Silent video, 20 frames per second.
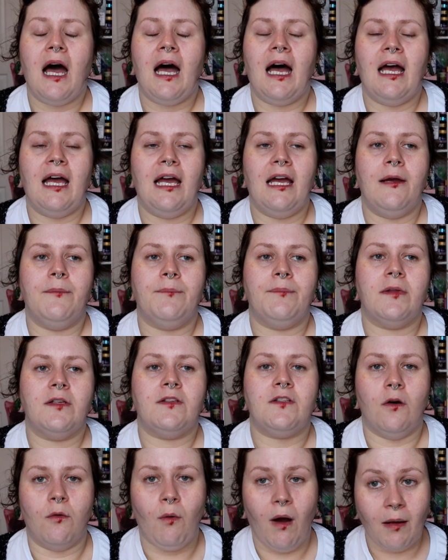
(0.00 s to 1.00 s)

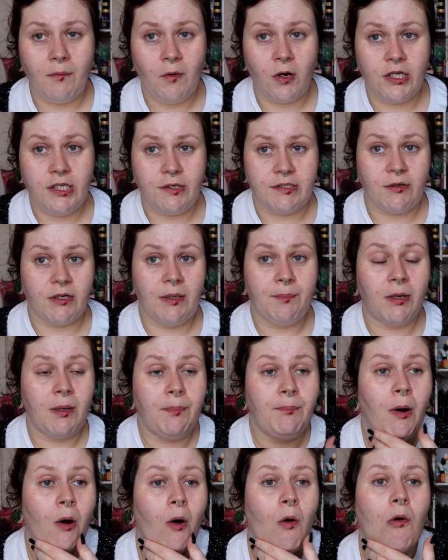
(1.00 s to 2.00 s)
So what I'm going to do is I'm going to put
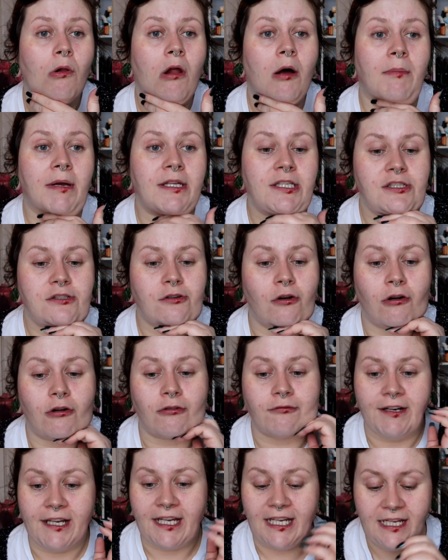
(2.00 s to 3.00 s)
a poll on my
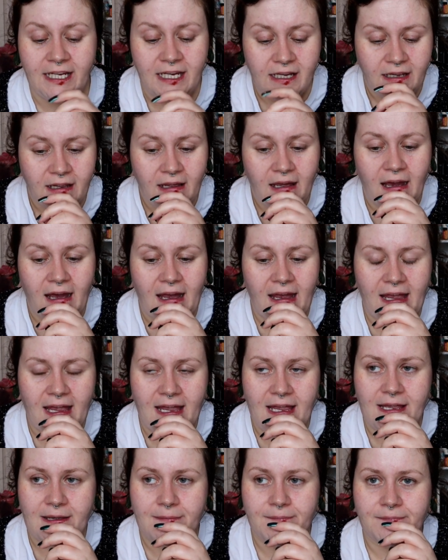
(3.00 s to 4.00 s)
story,
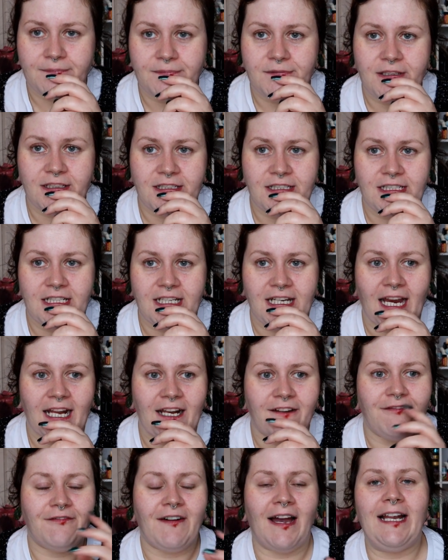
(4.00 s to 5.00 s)
just to
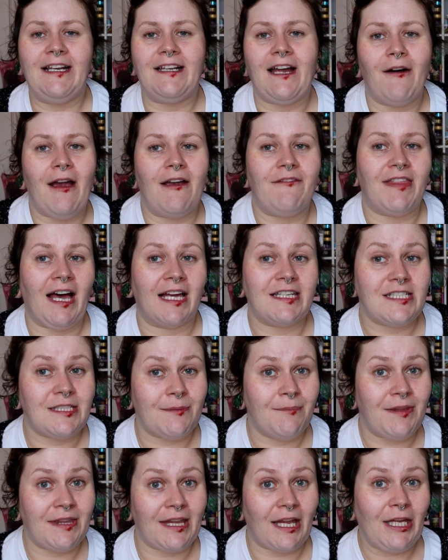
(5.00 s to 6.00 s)
kind of find out if that's
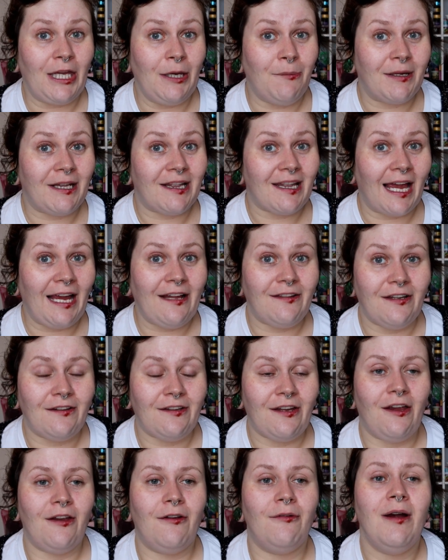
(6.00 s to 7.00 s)
something that you would like to
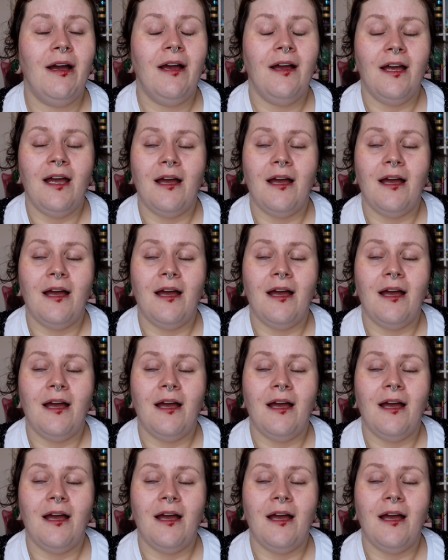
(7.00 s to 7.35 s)
do,